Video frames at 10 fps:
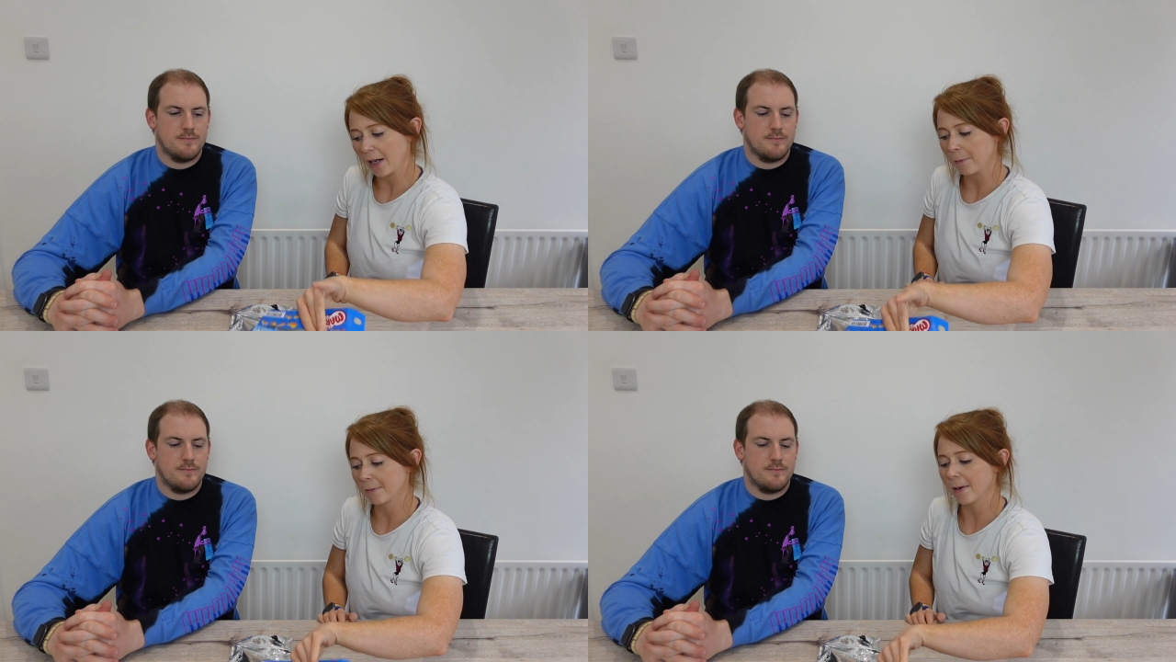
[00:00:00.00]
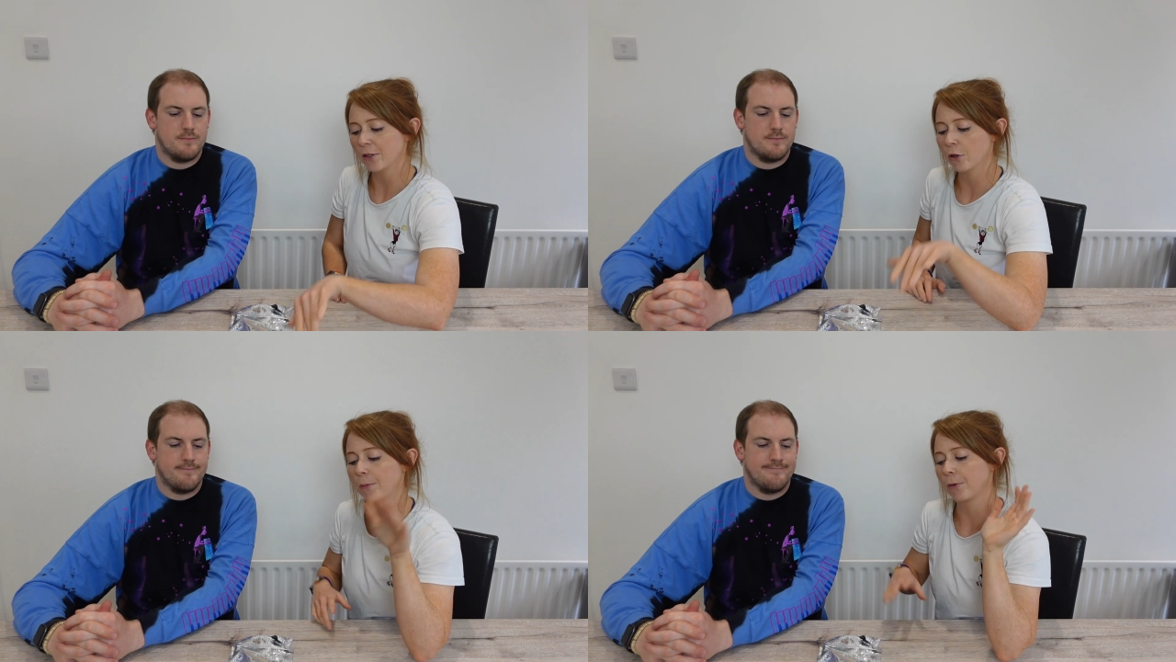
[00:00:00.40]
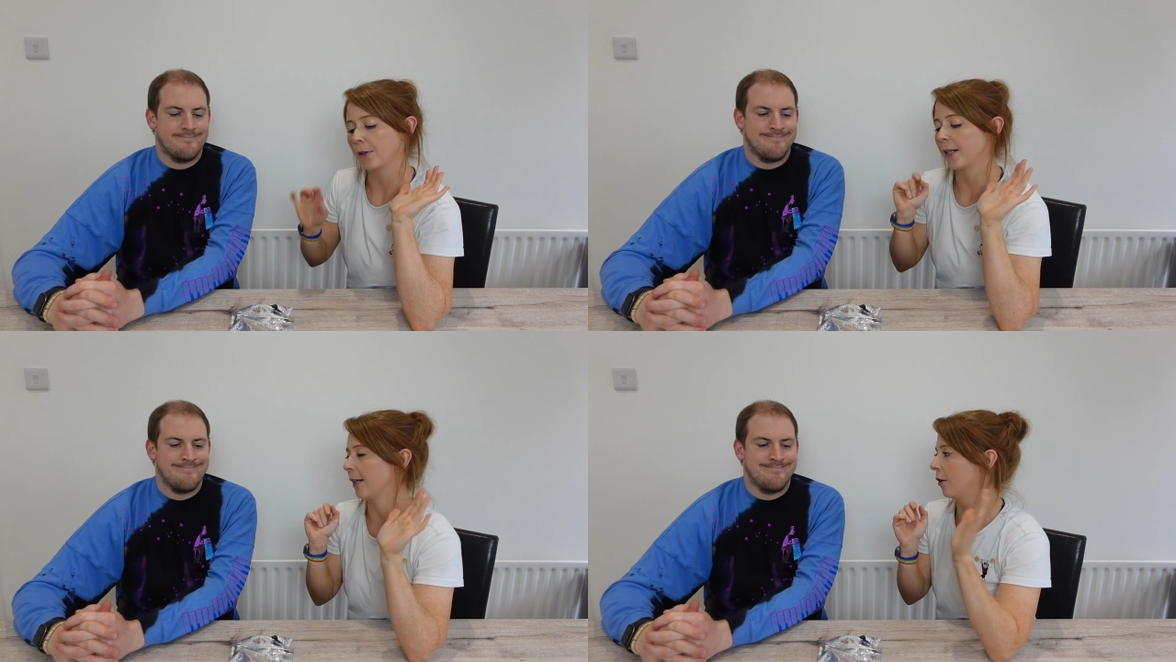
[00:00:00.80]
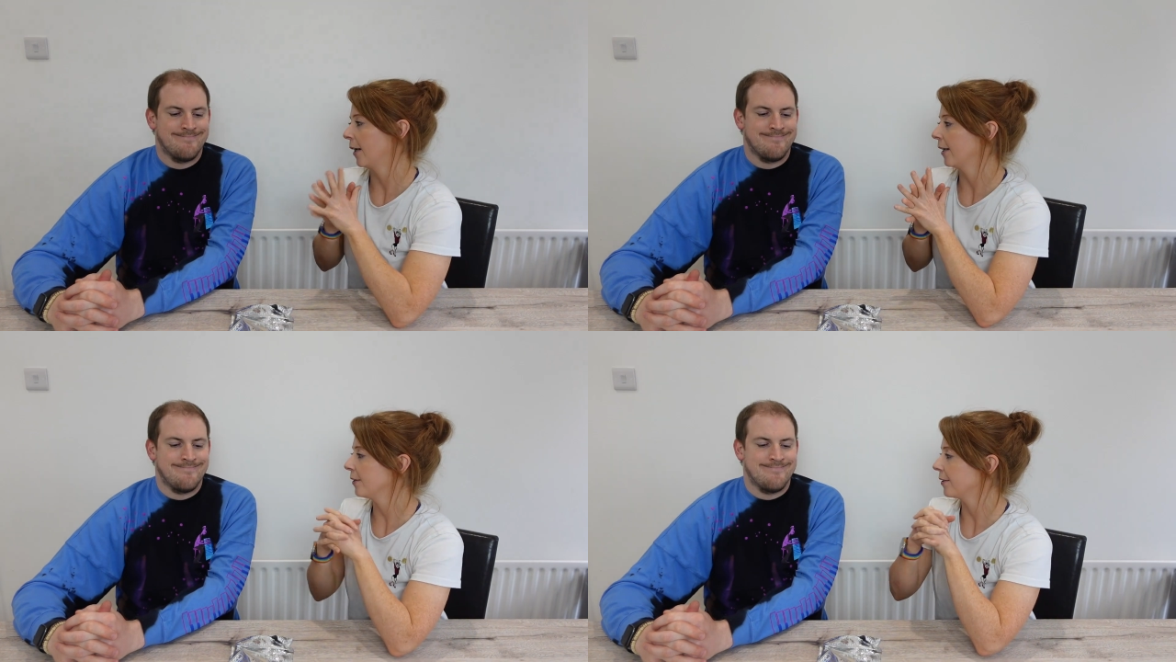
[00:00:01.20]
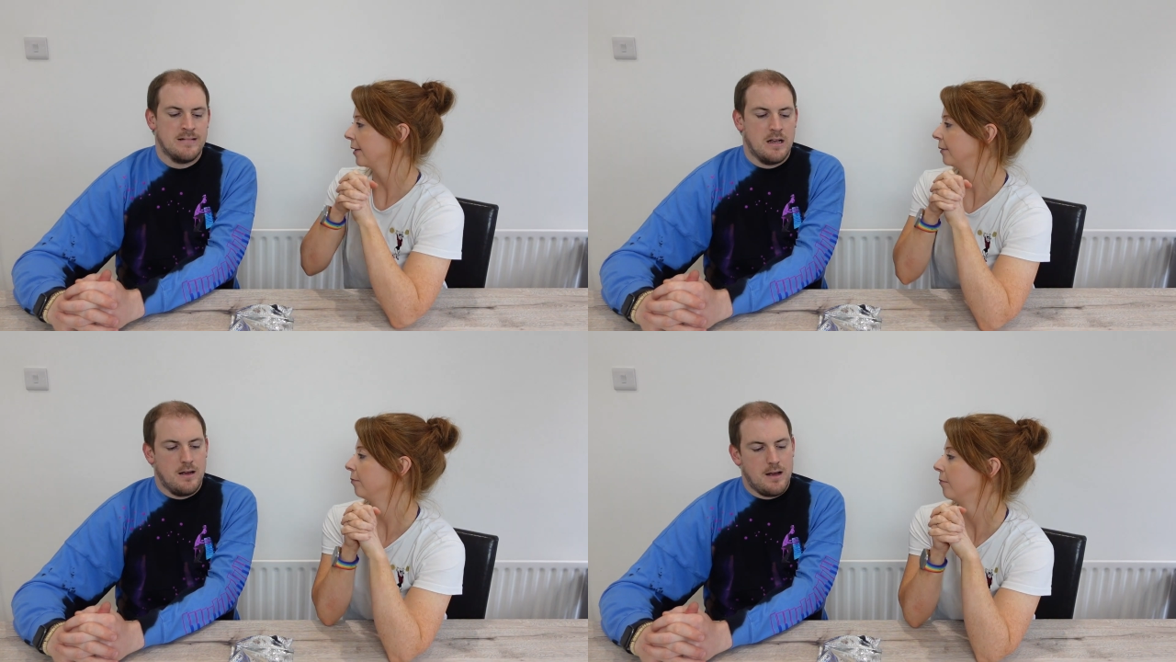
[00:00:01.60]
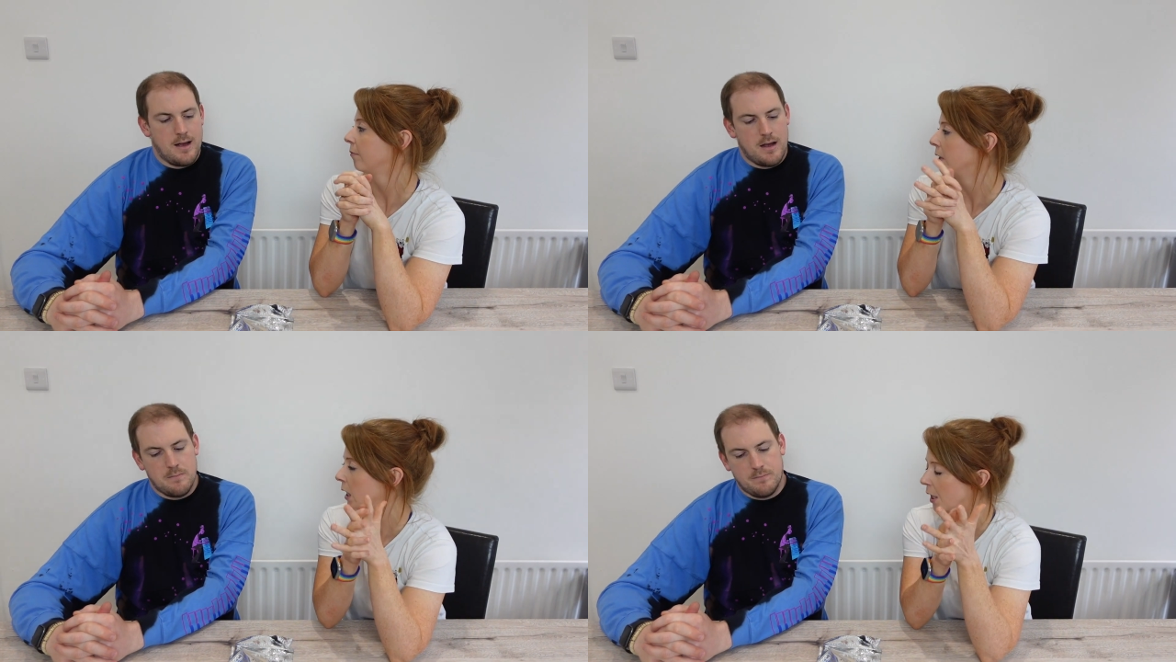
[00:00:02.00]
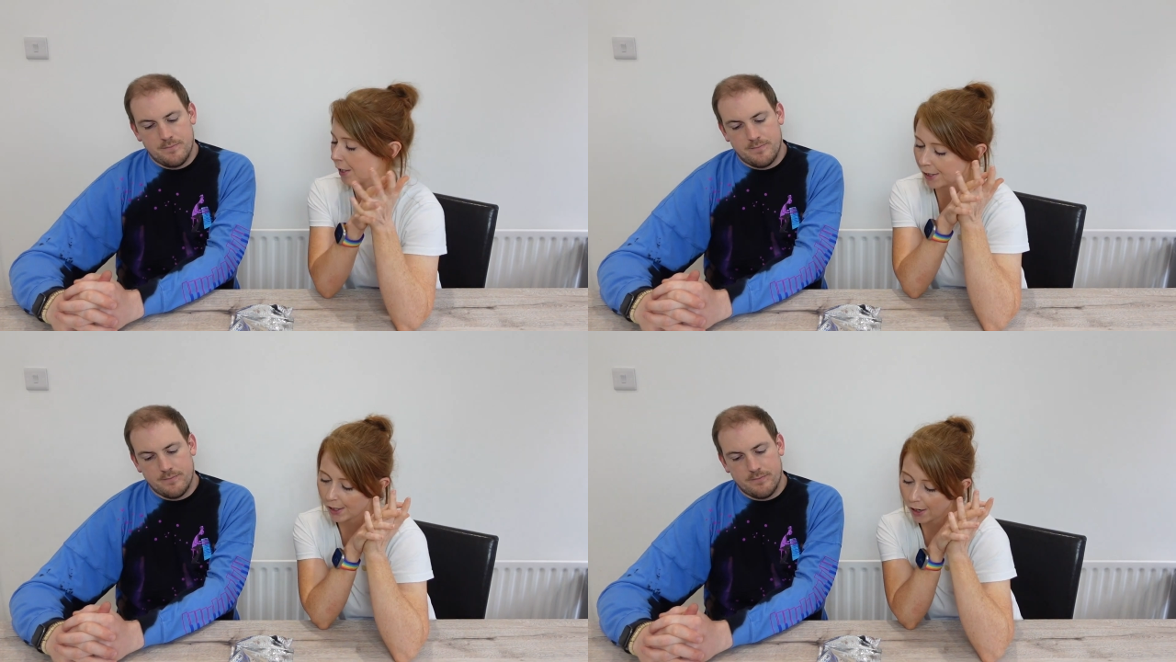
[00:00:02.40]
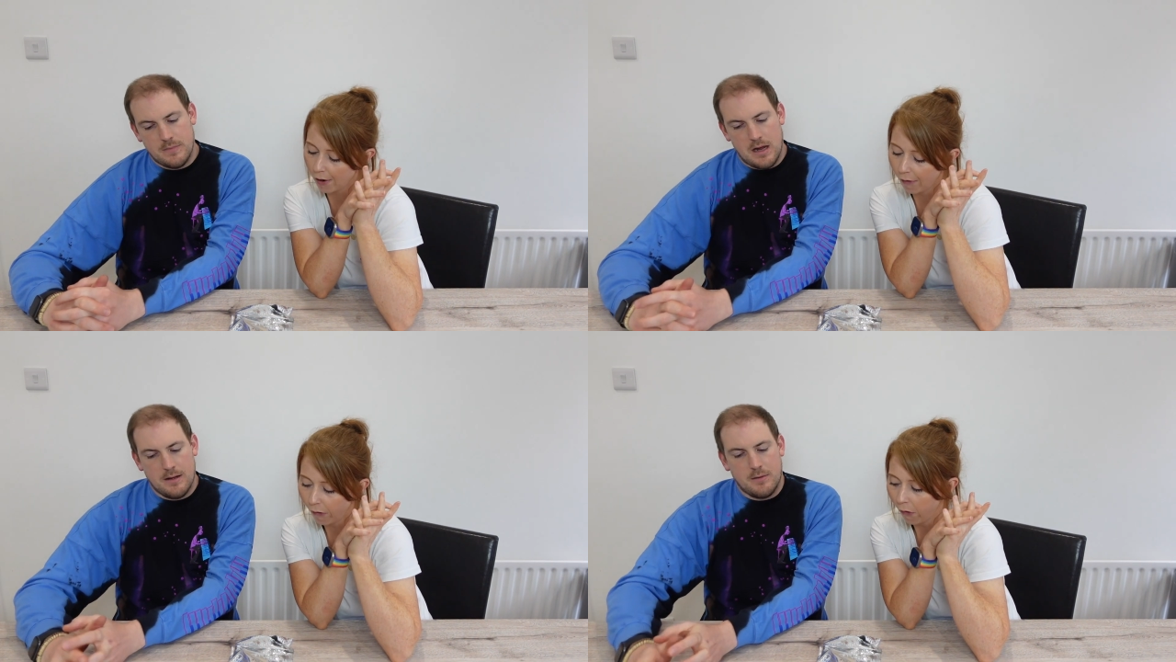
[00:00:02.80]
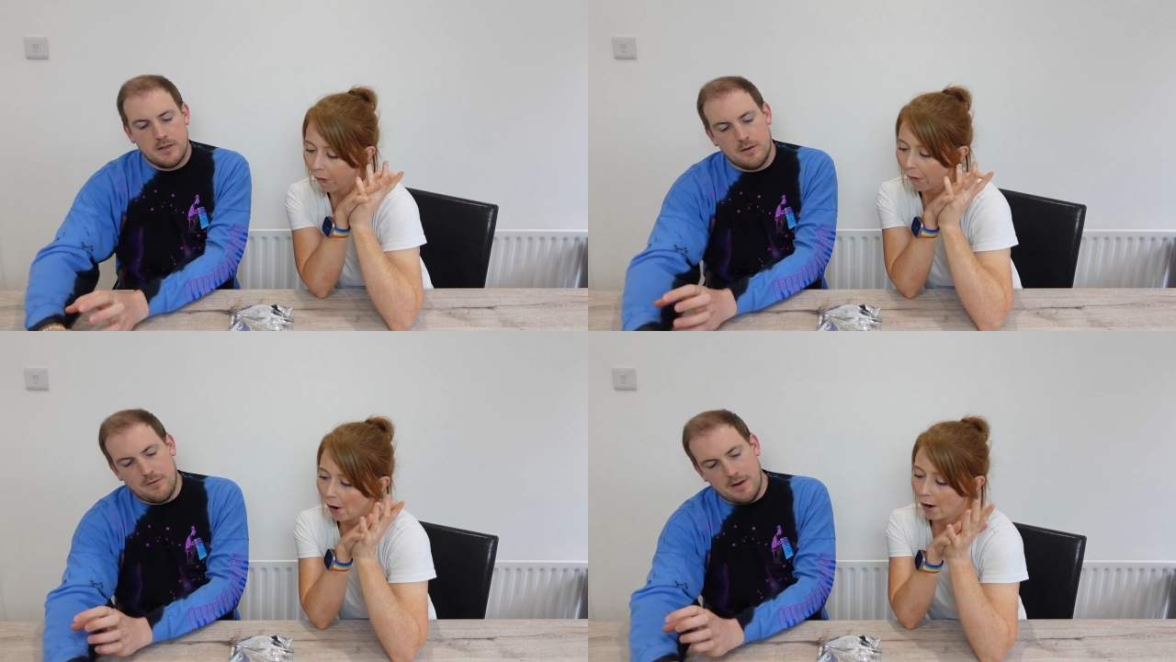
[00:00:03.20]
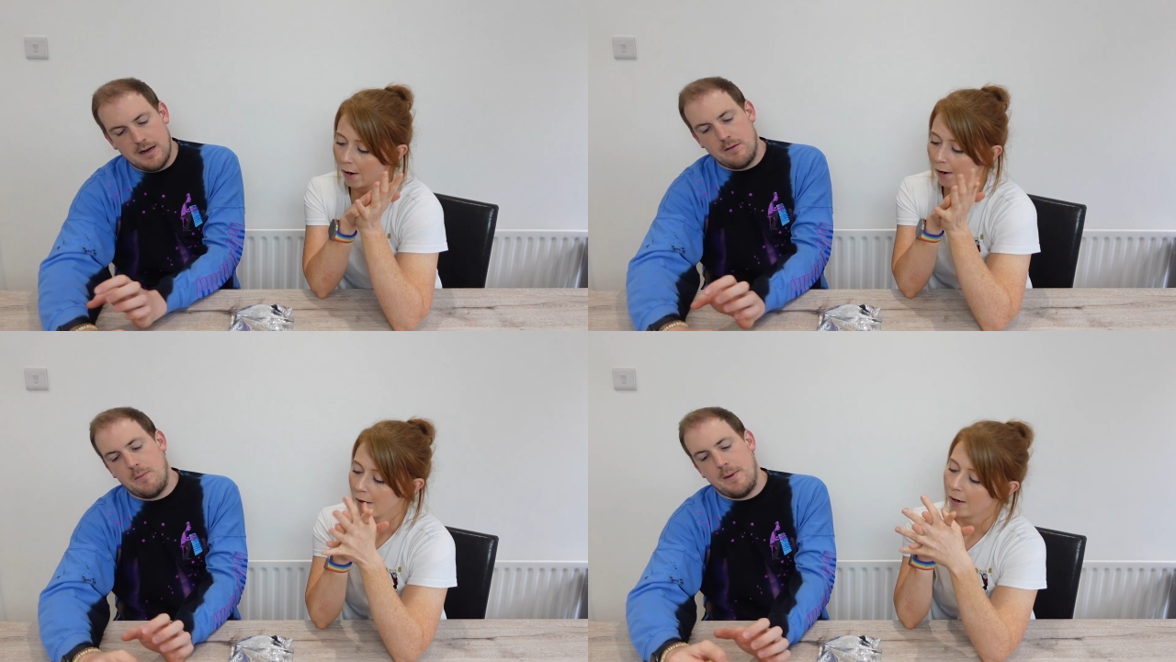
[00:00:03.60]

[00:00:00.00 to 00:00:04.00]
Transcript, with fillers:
Speaker 1: that was my top three in Craigles.
Speaker 2: Um, I think my top three would